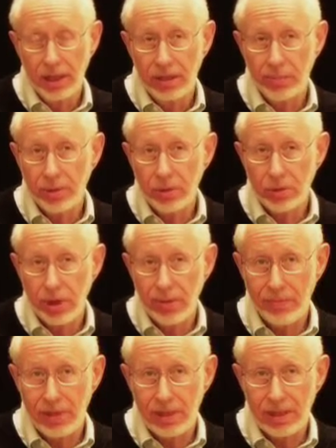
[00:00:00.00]
the
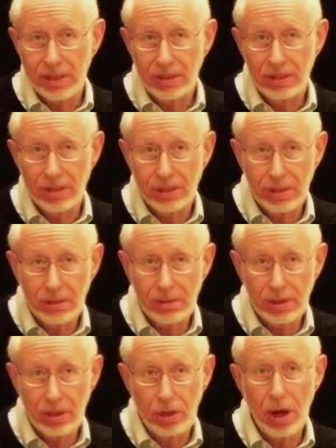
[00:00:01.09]
program is
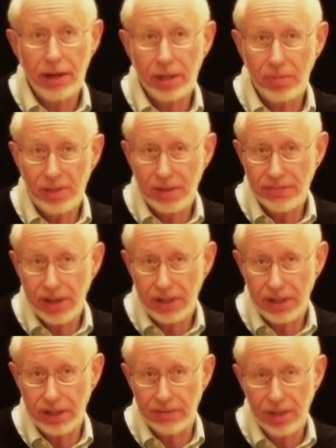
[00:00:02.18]
considered not to be
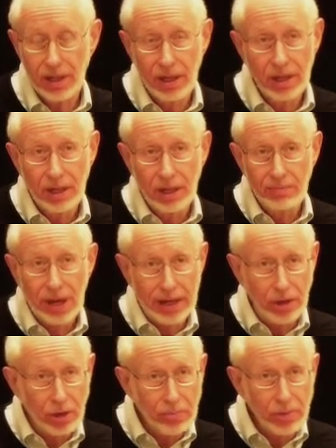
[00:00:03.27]
effective by
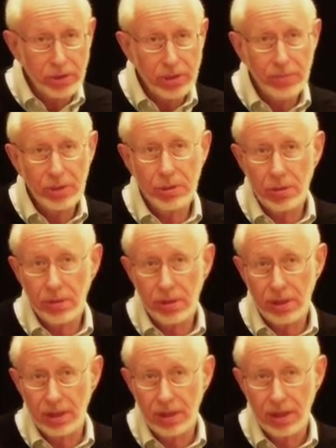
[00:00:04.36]
almost a
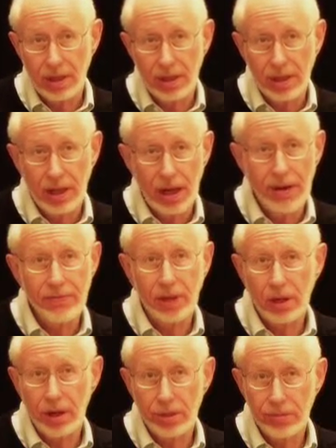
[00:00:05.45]
majority of the
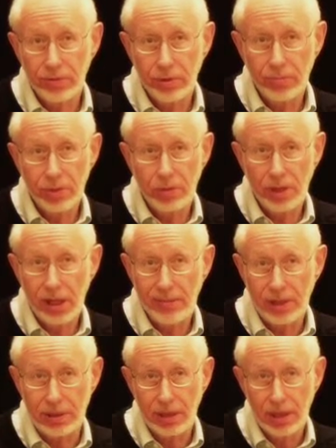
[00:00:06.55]
larger firms who claim
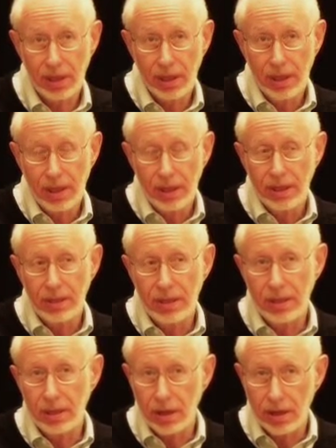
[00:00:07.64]
it.
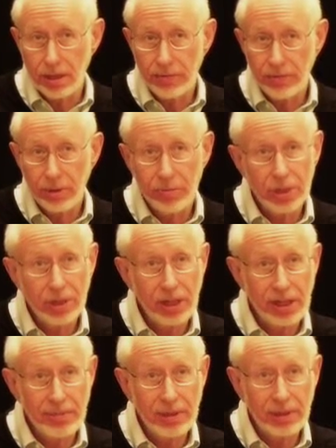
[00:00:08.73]
The larger firms are
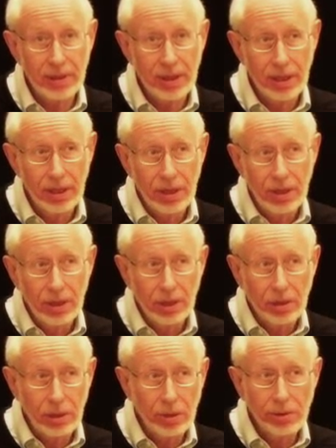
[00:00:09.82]
claiming
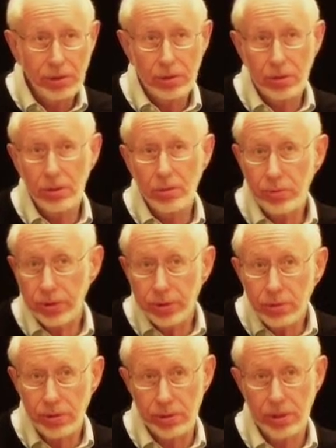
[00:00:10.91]
close to
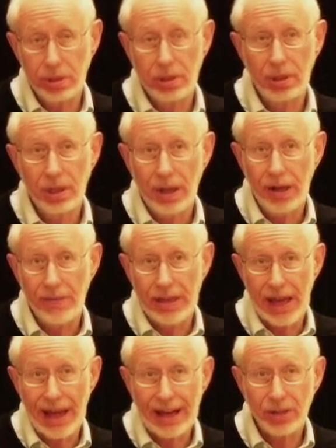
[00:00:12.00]
2/3 of the
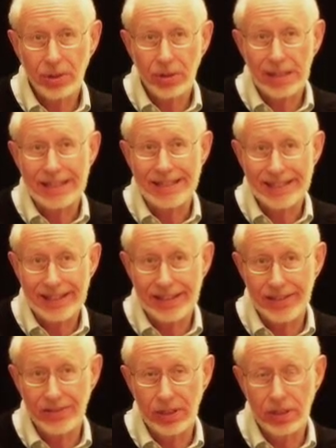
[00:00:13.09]
actual
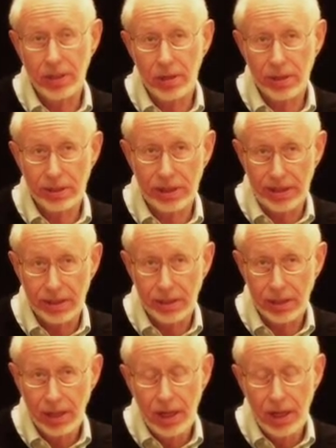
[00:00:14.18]
incentives in a dollar sense.